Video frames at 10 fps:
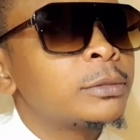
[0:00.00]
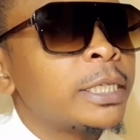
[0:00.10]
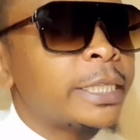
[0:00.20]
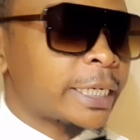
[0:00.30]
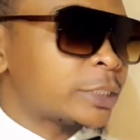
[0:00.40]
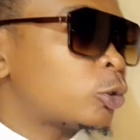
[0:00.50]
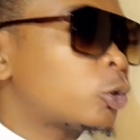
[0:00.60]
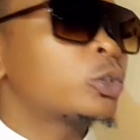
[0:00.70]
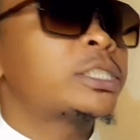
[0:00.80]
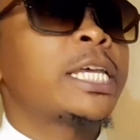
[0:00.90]
There is
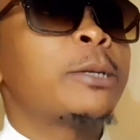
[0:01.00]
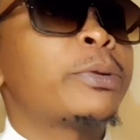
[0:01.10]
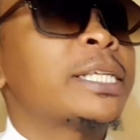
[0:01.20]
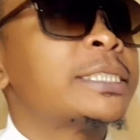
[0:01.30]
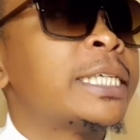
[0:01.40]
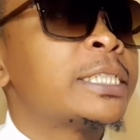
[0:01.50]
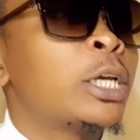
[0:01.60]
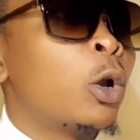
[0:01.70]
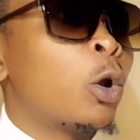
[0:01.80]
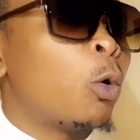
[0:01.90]
no sane president
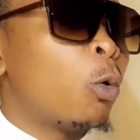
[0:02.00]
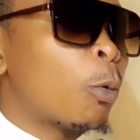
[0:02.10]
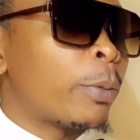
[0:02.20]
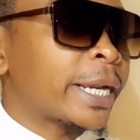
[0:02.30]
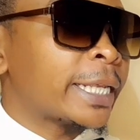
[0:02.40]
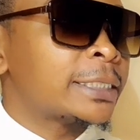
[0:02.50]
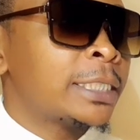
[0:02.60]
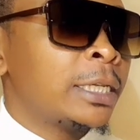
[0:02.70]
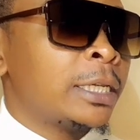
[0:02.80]
who operates